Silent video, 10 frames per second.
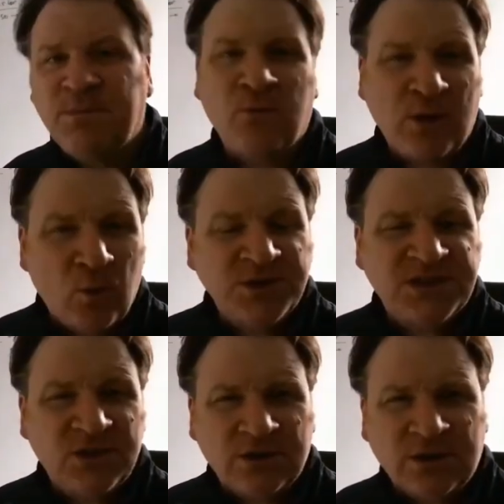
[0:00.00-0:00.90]
but we want
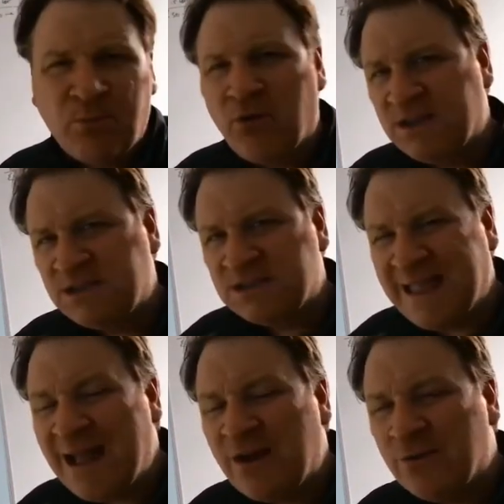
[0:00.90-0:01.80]
to knock the price
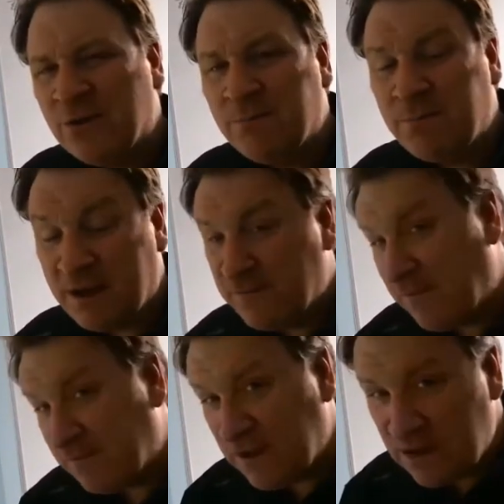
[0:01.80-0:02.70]
down by
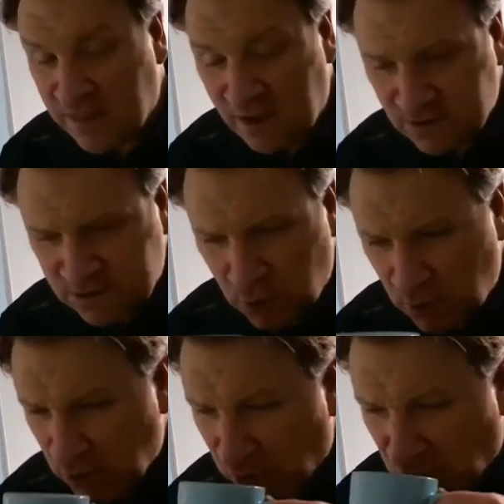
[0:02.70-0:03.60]
15,000
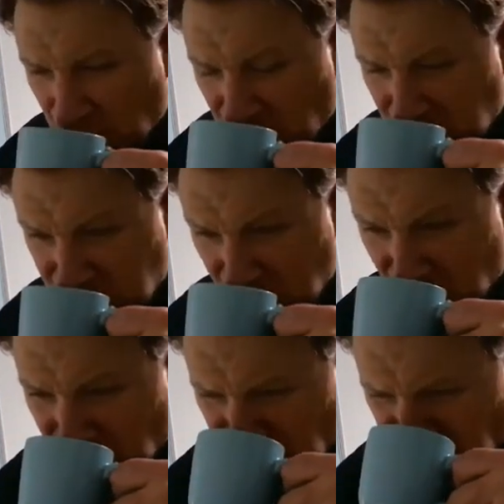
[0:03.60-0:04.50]
quid.
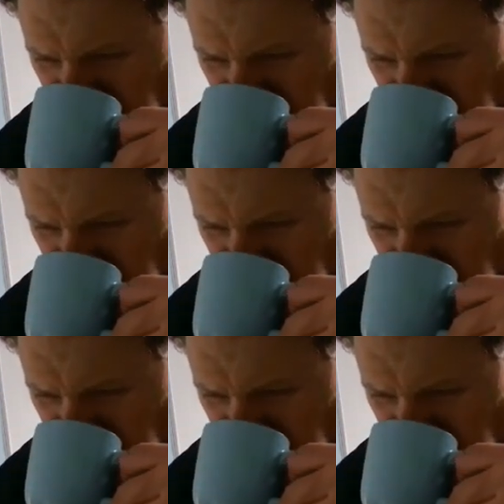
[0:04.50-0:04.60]
So